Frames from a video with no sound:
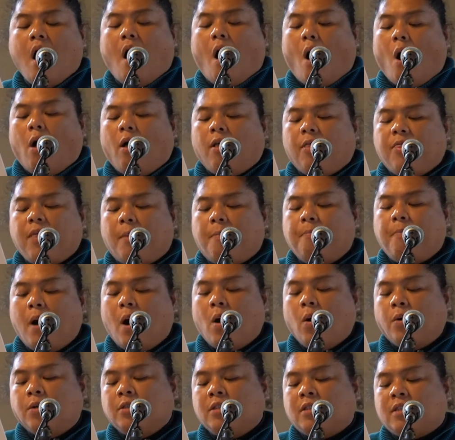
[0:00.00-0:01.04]
All the
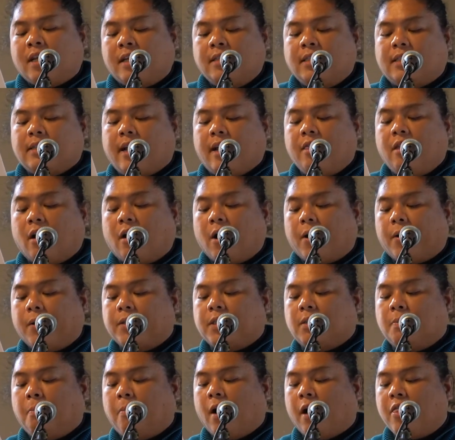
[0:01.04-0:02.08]
bones inside the
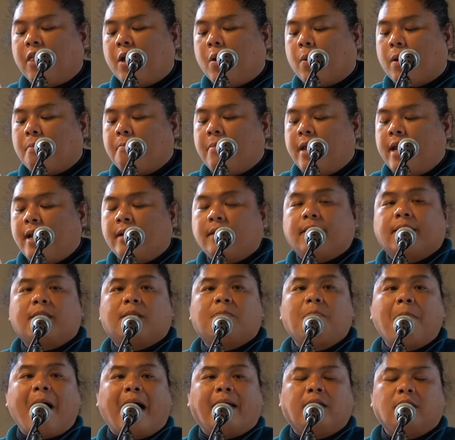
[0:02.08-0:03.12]
girl's body were being
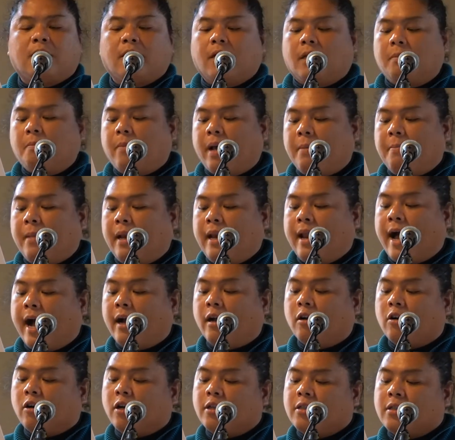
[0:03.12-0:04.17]
dismantled by
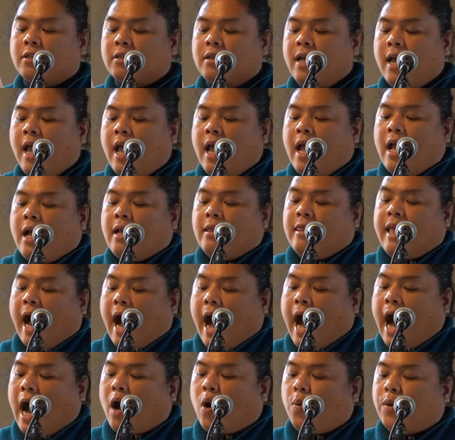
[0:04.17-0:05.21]
Milagros. The
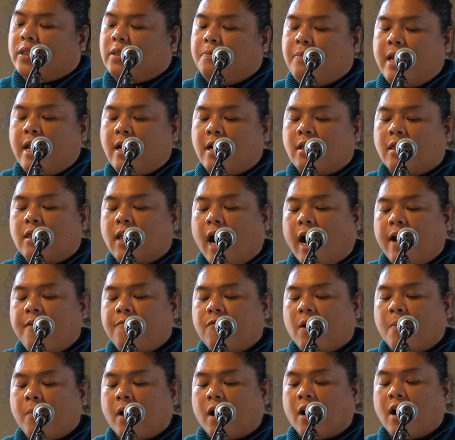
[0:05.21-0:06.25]
act was being done
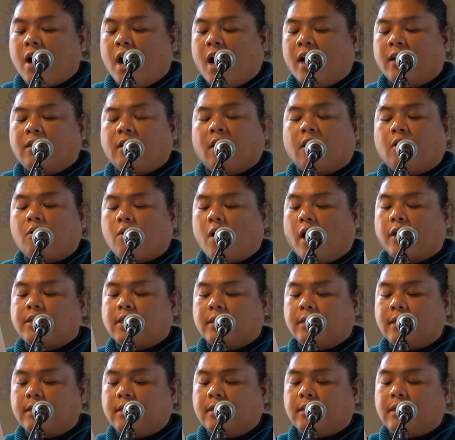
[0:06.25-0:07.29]
from her hut
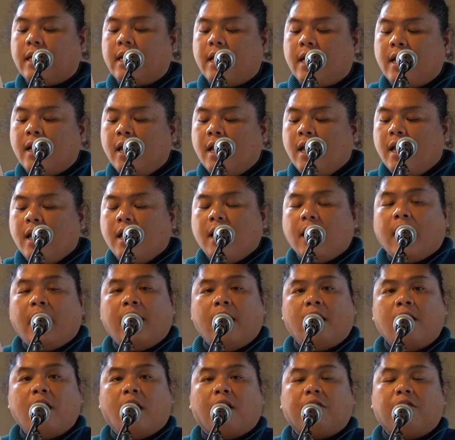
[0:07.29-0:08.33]
across the sea
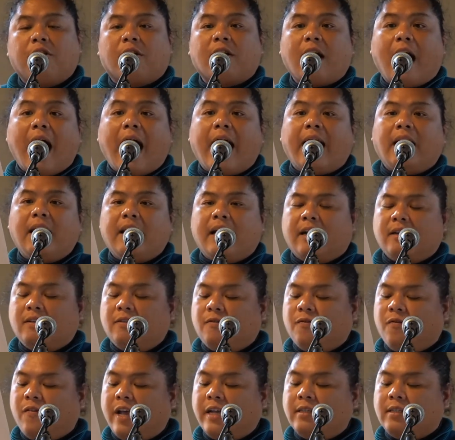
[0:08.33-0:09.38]
in another
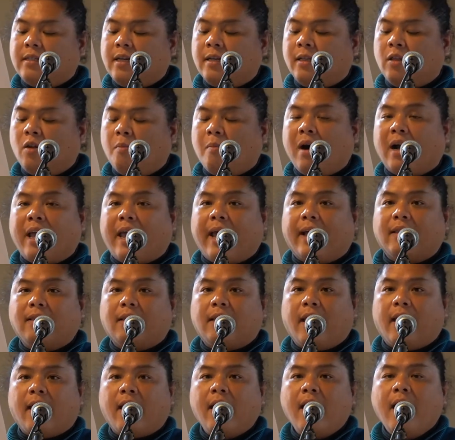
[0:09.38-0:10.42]
island facing
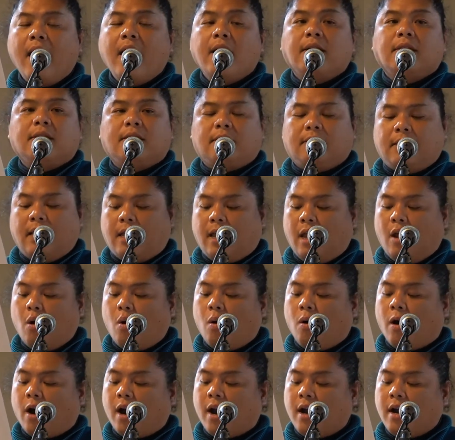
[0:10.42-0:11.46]
Dumaguete,
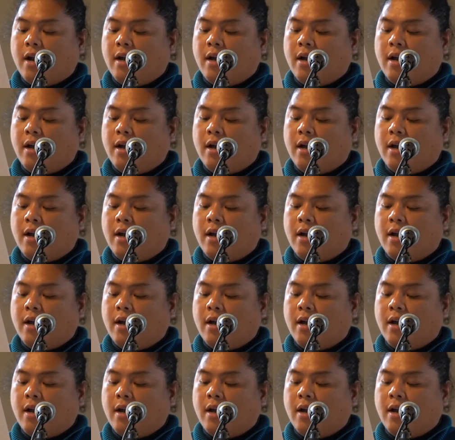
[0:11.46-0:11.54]
Siquijor.